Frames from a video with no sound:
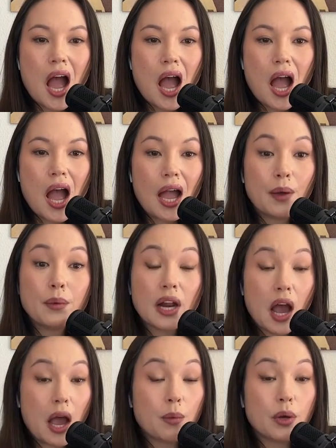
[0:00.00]
But... I would.
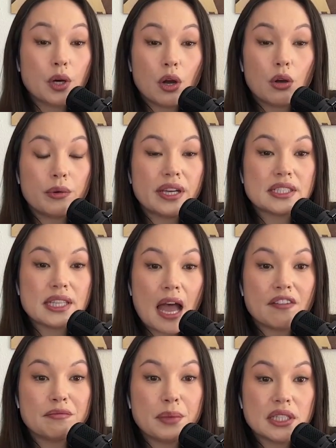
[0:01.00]
I would always
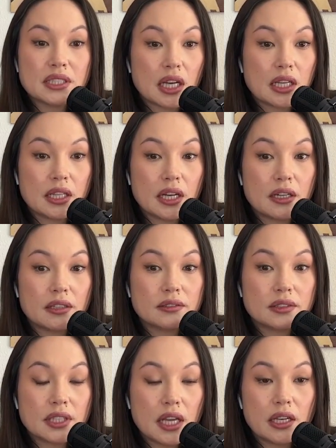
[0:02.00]
have my sign there
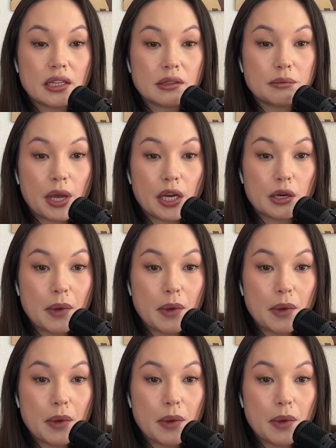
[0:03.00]
saying, "Pay your